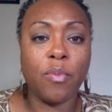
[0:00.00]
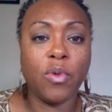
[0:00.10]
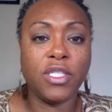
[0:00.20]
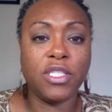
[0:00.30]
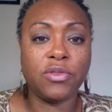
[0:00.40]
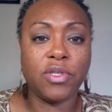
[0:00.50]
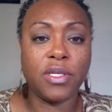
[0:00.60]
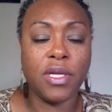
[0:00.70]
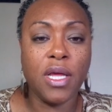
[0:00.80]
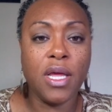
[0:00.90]
with children.
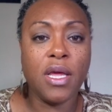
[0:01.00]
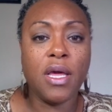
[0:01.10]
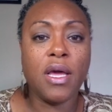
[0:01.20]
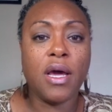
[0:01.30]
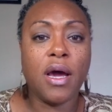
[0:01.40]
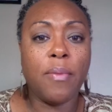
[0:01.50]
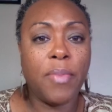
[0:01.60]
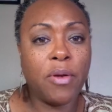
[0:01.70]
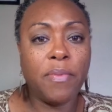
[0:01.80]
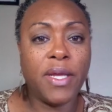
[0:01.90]
But
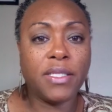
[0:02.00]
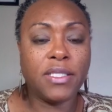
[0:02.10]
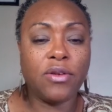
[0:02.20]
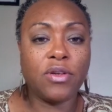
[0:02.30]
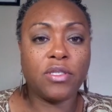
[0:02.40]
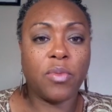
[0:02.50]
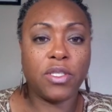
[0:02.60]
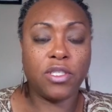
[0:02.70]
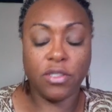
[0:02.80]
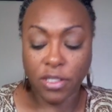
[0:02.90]
it would be considered a small
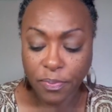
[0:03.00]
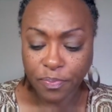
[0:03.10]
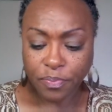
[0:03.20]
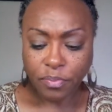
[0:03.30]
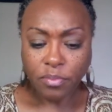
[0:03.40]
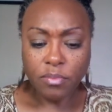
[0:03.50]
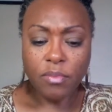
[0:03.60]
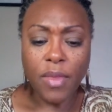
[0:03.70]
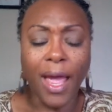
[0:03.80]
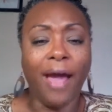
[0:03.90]
church.
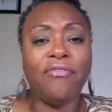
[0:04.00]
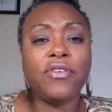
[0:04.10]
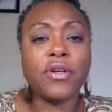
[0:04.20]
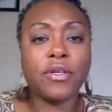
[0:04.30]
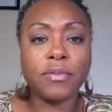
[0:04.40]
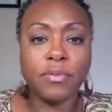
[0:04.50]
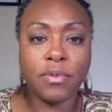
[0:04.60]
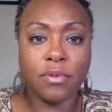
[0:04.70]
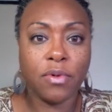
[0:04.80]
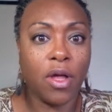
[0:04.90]

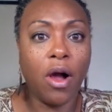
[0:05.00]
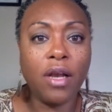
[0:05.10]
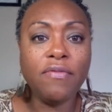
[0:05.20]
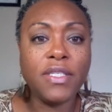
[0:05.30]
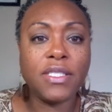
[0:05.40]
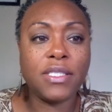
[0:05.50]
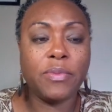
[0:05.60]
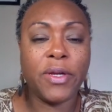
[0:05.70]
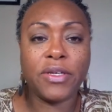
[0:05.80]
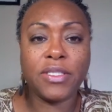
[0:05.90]
With all of these
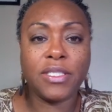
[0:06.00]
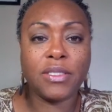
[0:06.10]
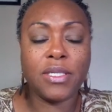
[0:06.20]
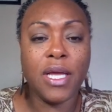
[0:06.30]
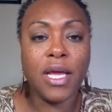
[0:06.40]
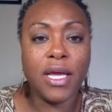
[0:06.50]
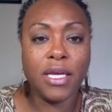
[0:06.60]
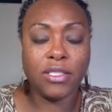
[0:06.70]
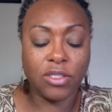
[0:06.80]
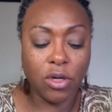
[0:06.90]
experiences
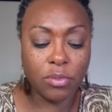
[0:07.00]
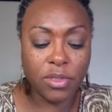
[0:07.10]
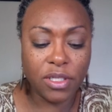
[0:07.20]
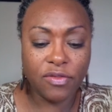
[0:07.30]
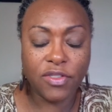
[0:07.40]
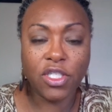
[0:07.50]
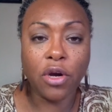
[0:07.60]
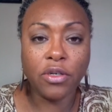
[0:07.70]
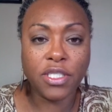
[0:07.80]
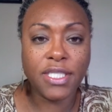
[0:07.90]
in terms of
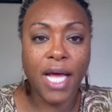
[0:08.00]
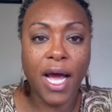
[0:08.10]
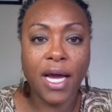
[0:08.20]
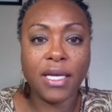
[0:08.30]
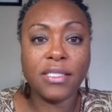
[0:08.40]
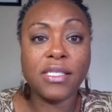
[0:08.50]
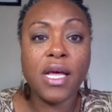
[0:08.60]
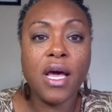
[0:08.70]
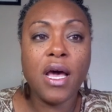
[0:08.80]
church size,